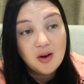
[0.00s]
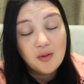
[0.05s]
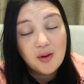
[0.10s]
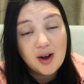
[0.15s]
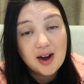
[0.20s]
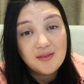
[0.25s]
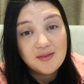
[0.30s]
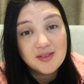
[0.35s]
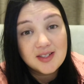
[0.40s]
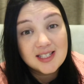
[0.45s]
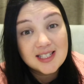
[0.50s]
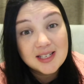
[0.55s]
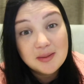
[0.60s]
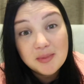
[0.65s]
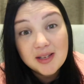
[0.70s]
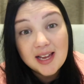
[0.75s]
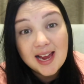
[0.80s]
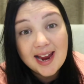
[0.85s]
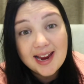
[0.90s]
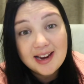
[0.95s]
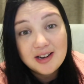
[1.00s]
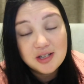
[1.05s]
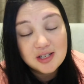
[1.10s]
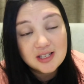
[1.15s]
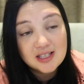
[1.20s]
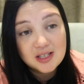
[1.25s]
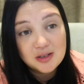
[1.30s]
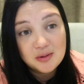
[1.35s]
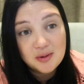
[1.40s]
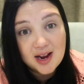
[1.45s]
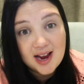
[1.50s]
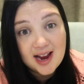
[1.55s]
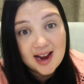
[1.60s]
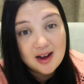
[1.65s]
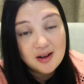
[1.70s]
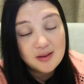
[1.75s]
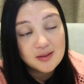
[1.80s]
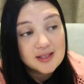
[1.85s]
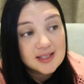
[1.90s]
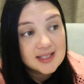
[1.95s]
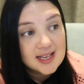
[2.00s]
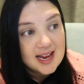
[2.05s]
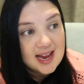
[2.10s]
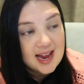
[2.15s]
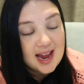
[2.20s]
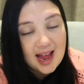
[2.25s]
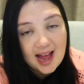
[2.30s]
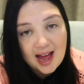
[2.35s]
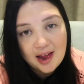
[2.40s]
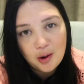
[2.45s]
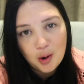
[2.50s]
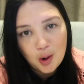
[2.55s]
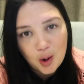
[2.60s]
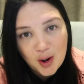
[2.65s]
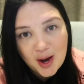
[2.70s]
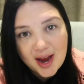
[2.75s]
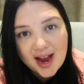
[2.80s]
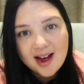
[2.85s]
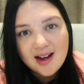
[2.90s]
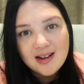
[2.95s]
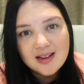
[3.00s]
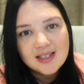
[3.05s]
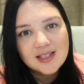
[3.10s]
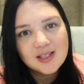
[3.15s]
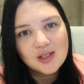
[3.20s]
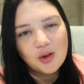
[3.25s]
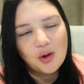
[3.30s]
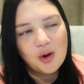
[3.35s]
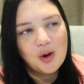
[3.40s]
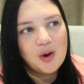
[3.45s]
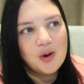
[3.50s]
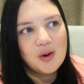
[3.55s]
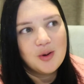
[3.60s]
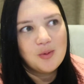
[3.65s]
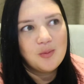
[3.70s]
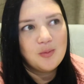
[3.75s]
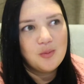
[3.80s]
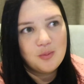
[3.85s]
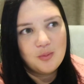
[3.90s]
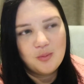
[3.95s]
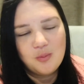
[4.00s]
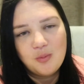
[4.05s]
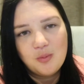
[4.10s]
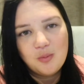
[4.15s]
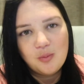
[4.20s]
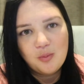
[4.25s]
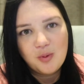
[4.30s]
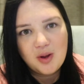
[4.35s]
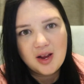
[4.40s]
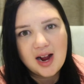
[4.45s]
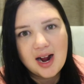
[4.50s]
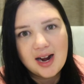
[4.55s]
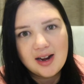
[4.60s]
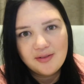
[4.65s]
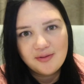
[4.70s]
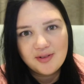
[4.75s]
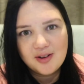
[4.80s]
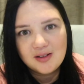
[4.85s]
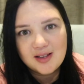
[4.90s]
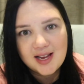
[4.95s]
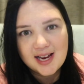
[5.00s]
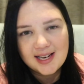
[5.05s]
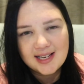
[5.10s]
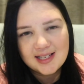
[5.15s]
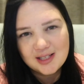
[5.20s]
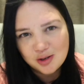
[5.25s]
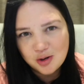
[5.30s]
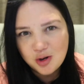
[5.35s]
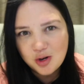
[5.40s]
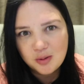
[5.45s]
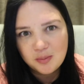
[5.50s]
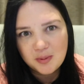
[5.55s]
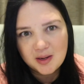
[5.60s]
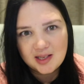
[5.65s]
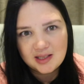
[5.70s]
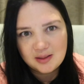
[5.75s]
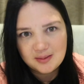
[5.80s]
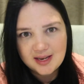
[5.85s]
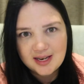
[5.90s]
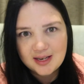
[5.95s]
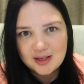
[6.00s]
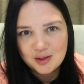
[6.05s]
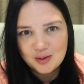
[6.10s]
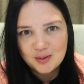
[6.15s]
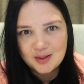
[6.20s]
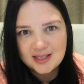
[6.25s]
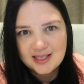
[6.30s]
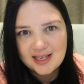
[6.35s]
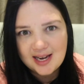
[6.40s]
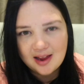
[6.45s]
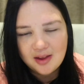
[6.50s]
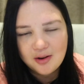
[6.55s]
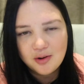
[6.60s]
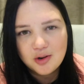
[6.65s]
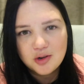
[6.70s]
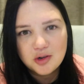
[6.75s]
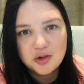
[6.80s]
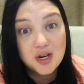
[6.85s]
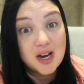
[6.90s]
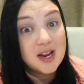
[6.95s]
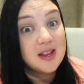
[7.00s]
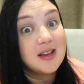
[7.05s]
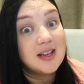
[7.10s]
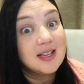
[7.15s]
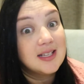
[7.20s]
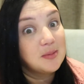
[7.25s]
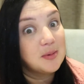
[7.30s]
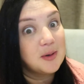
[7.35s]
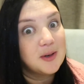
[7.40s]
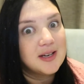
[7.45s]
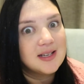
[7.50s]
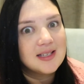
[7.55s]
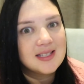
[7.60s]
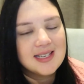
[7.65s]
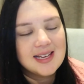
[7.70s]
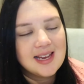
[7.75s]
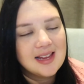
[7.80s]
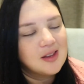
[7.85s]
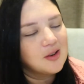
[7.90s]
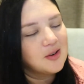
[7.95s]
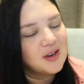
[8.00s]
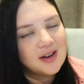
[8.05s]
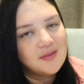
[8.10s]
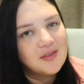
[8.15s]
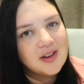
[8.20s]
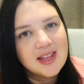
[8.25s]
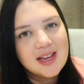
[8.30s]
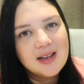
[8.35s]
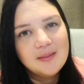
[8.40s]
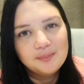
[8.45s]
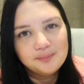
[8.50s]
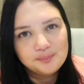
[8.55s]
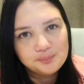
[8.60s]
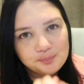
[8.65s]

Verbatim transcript: around similar ages to ours at her house. So we kind of feel like it's good because we can do it together and share the experience together and everything.